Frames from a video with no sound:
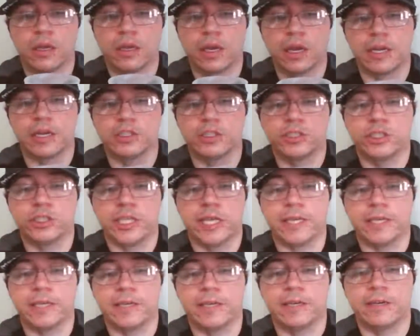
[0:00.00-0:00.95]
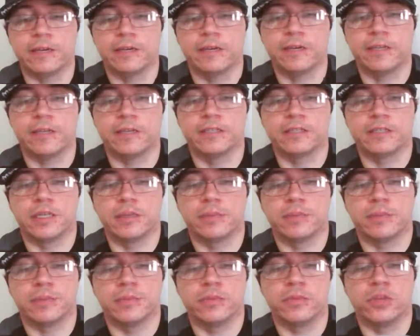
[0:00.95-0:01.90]
kind of shaky here because
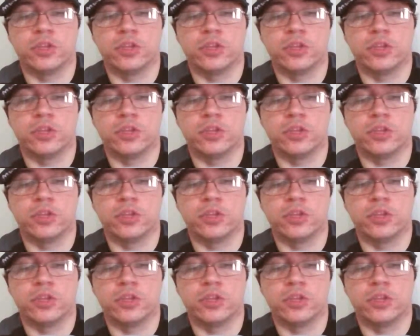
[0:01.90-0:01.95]
I'm